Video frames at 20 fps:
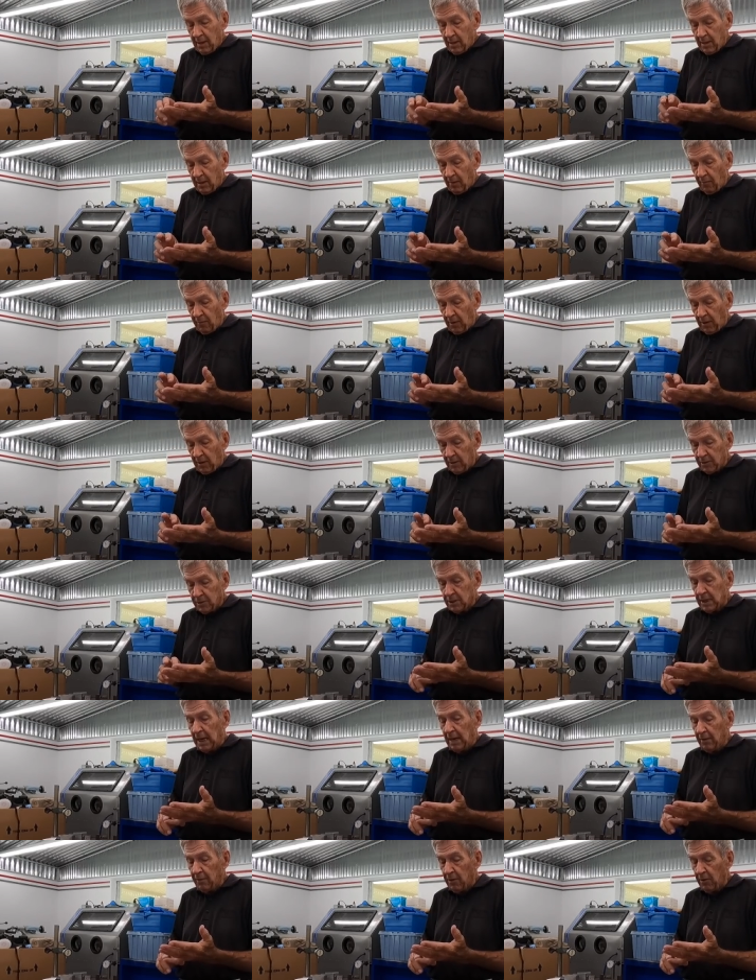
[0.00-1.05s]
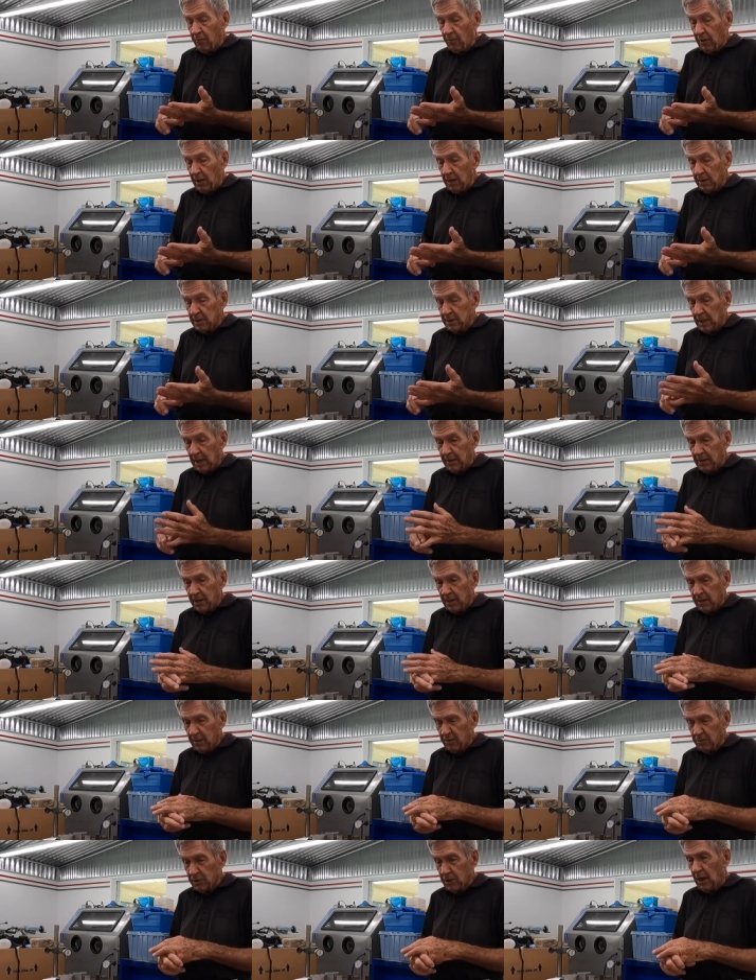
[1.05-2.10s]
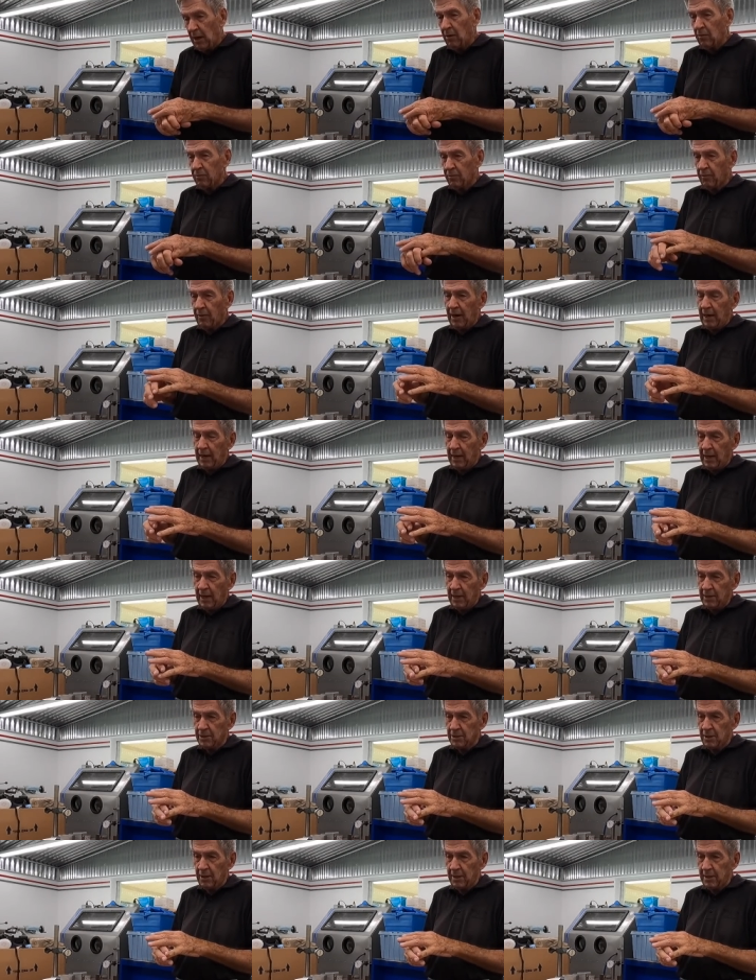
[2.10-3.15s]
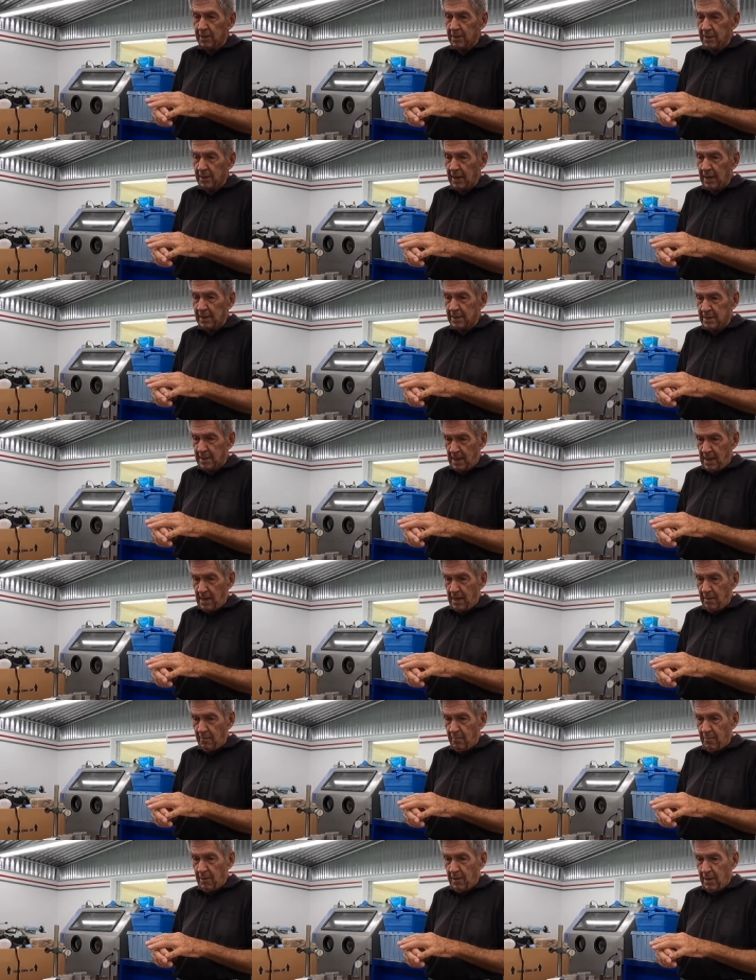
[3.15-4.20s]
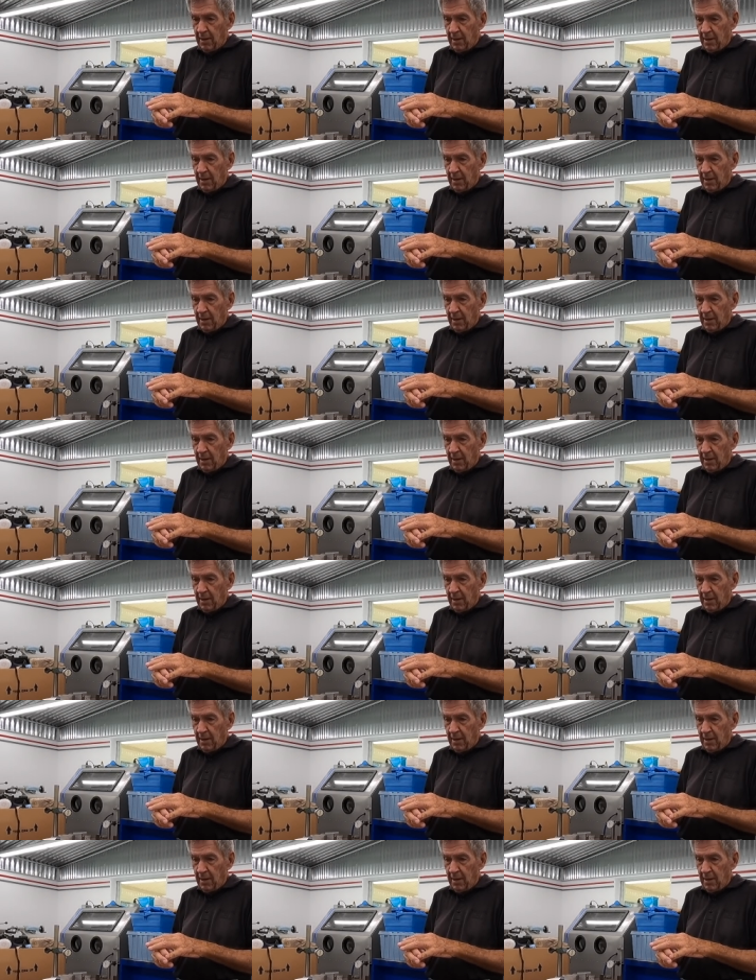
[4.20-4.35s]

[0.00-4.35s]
they run a Saturday race. And I think it was called Grand National at that time.